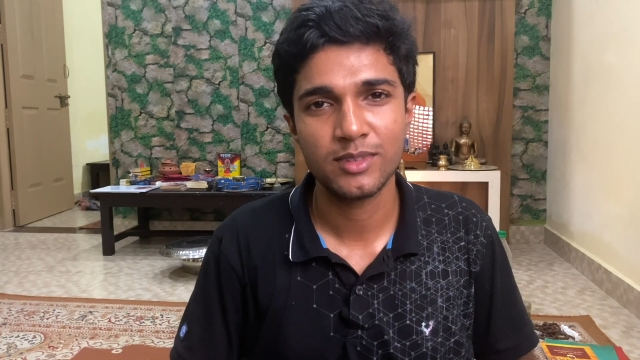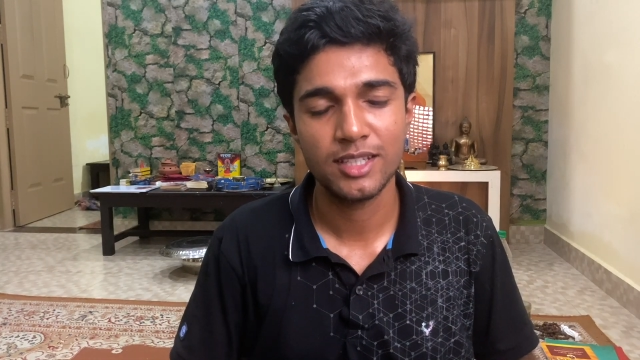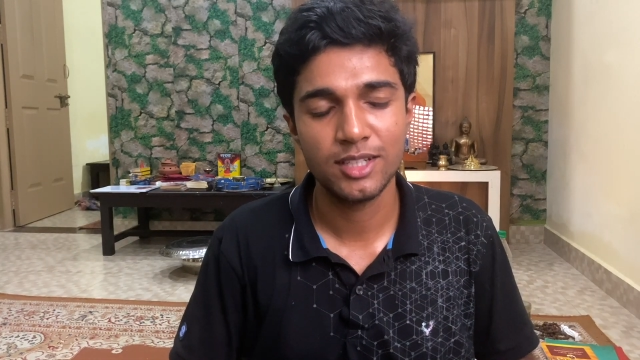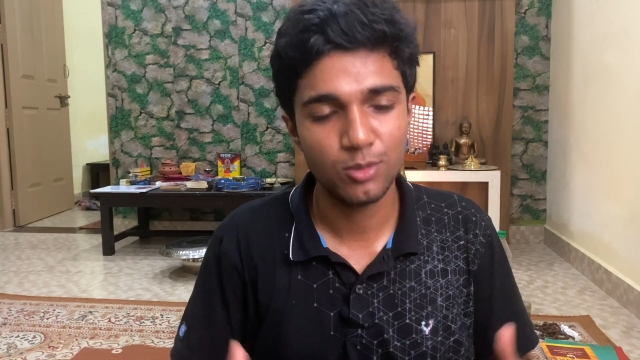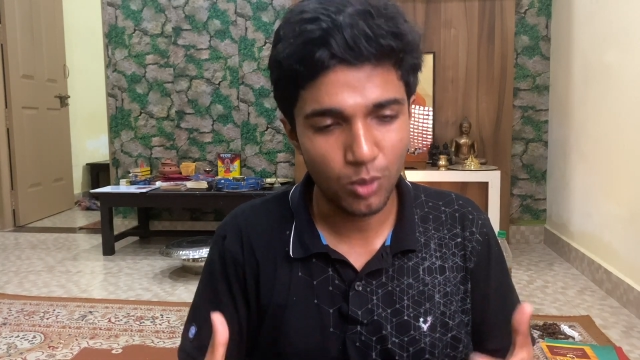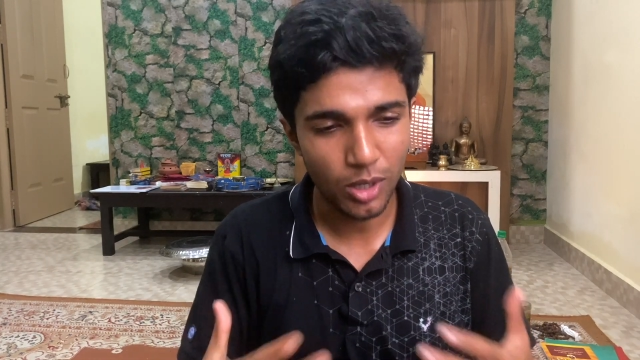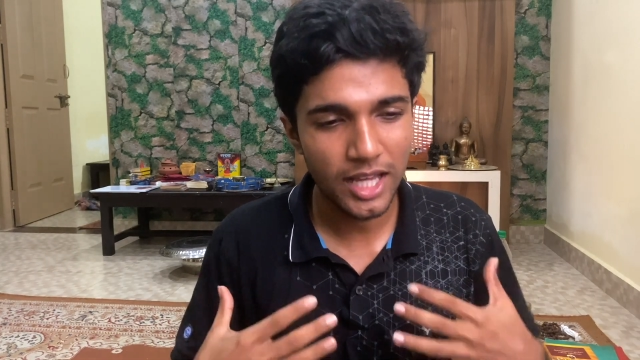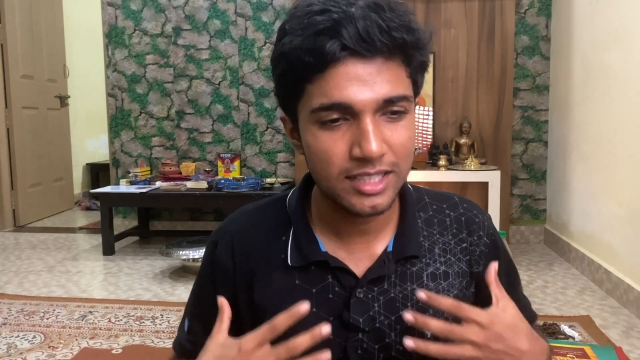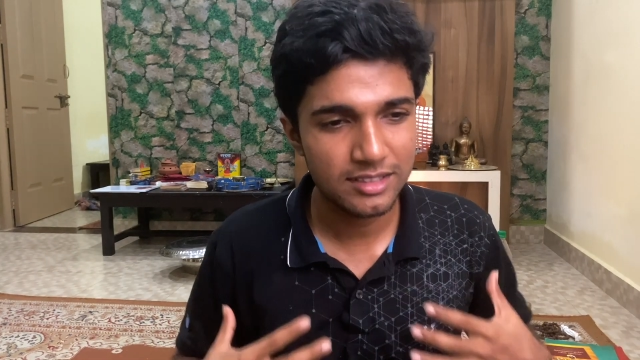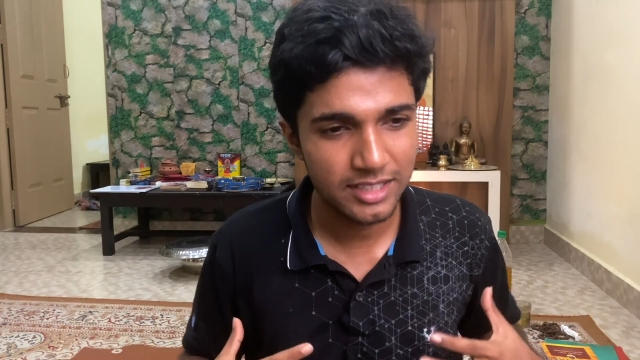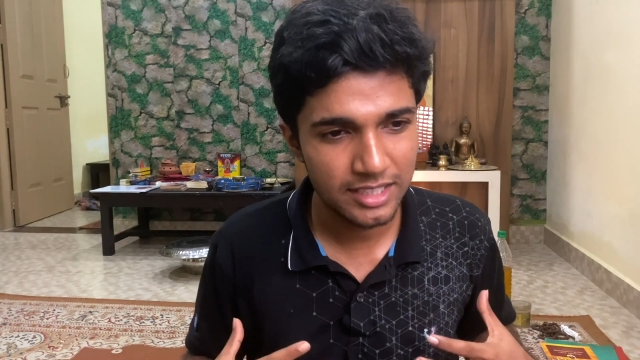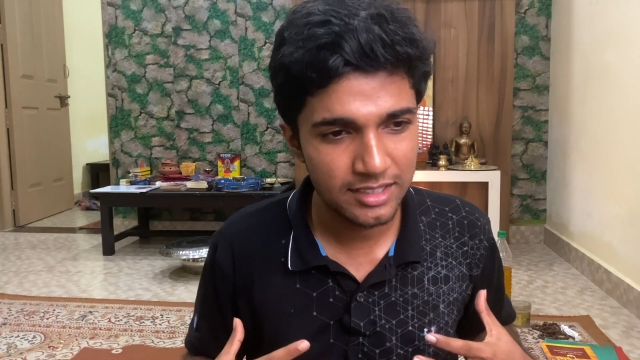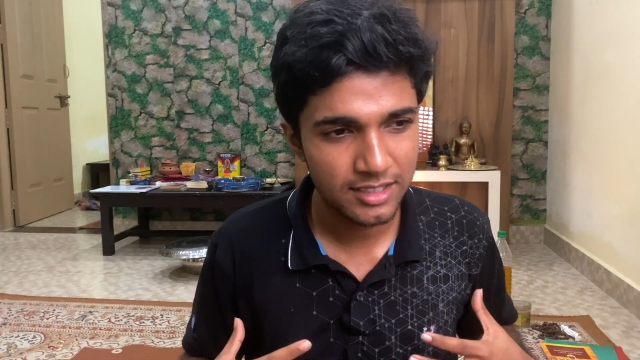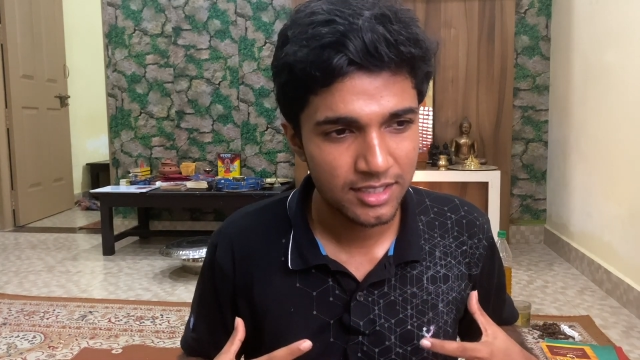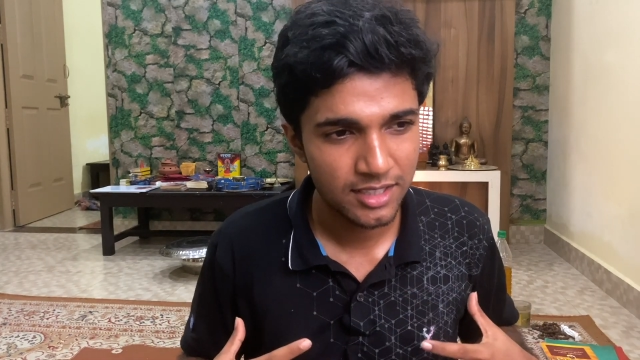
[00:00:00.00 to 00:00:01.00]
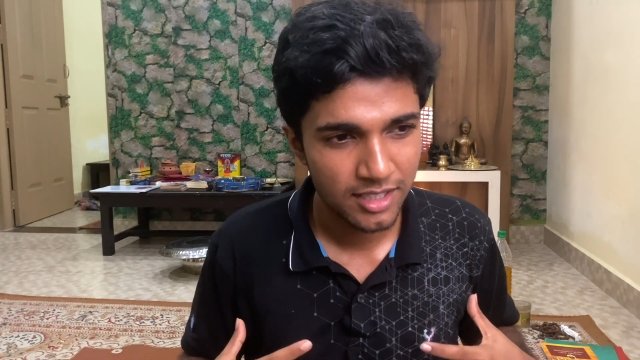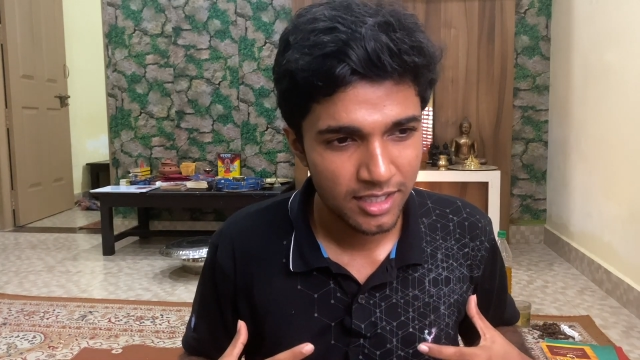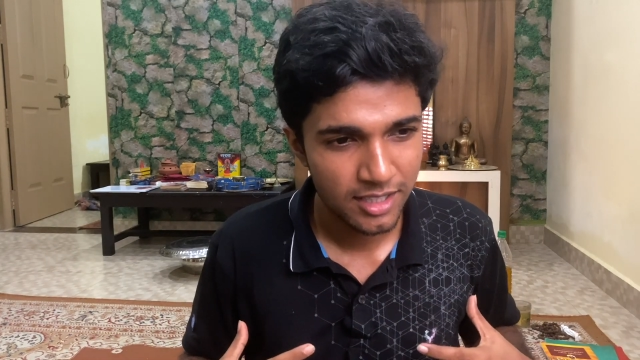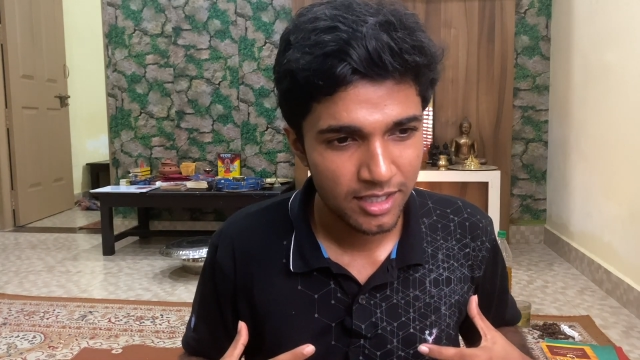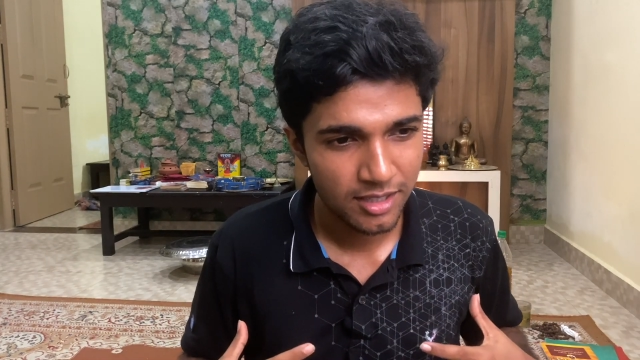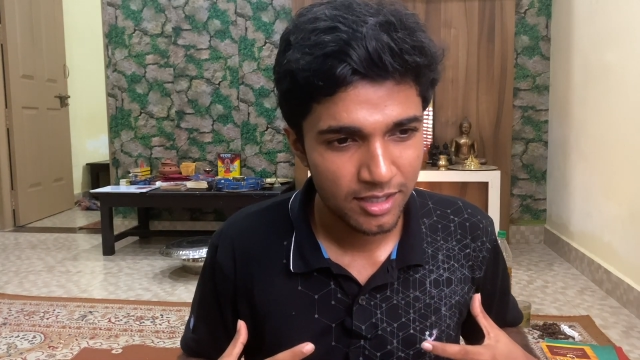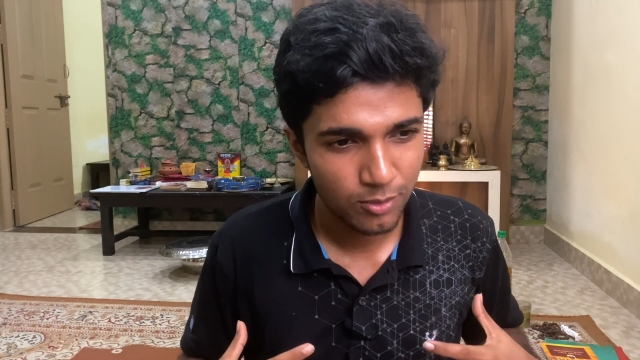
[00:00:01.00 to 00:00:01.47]
What I think
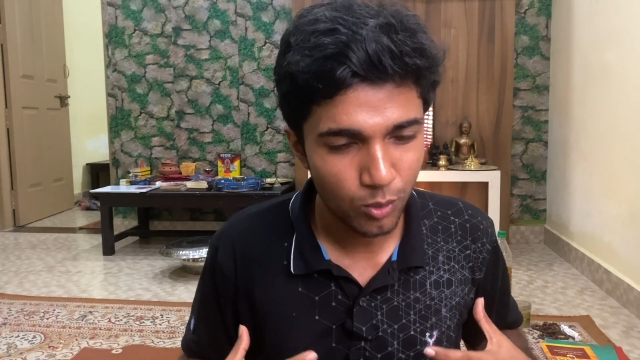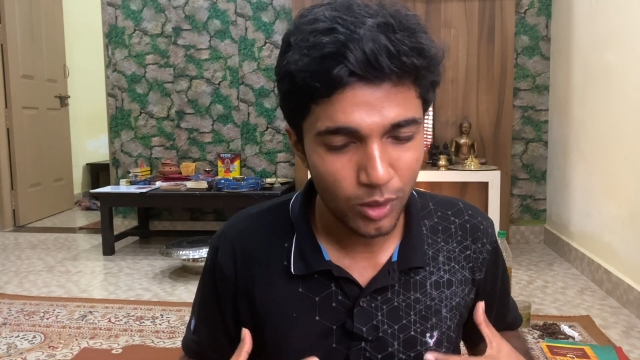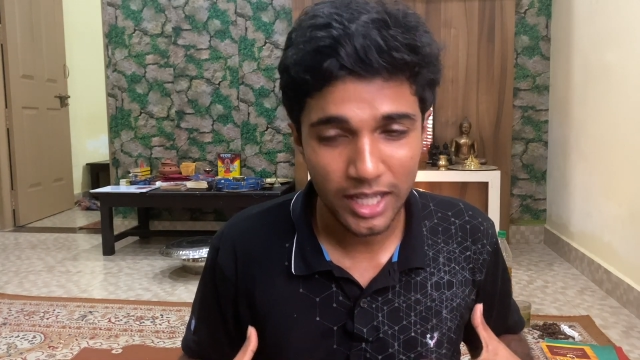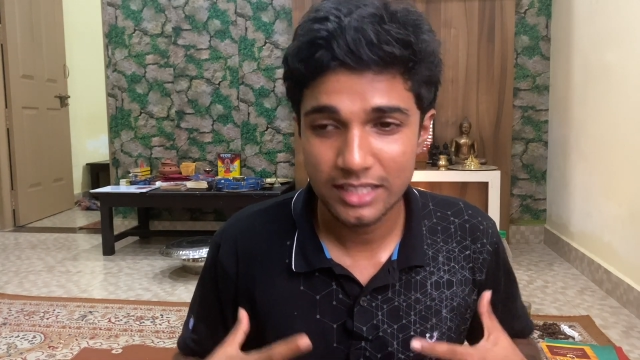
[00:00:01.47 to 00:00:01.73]
what